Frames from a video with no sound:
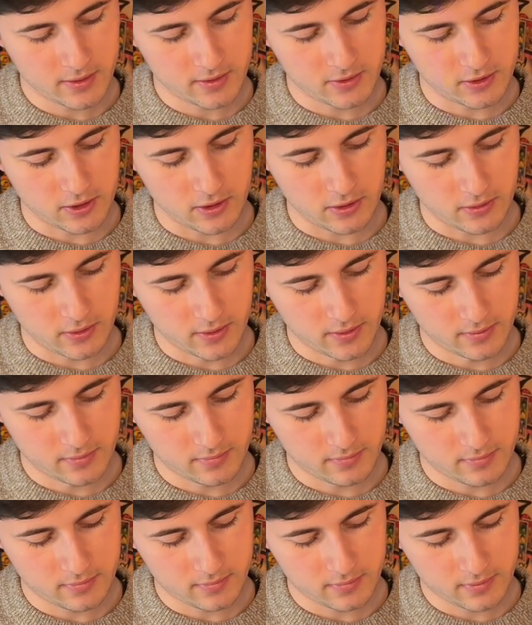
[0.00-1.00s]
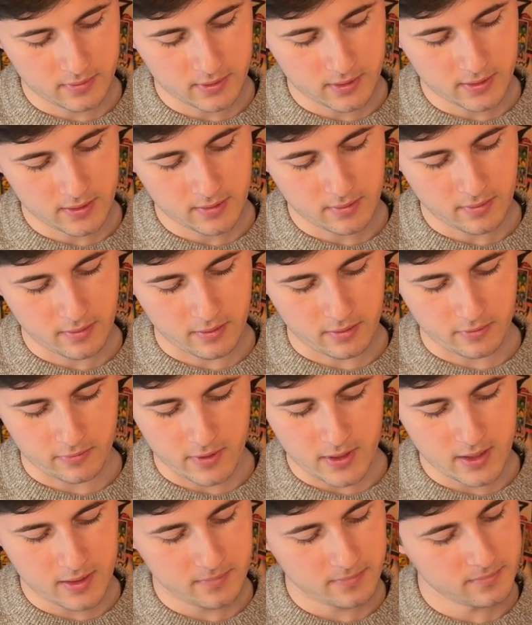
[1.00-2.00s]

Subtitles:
2, 3.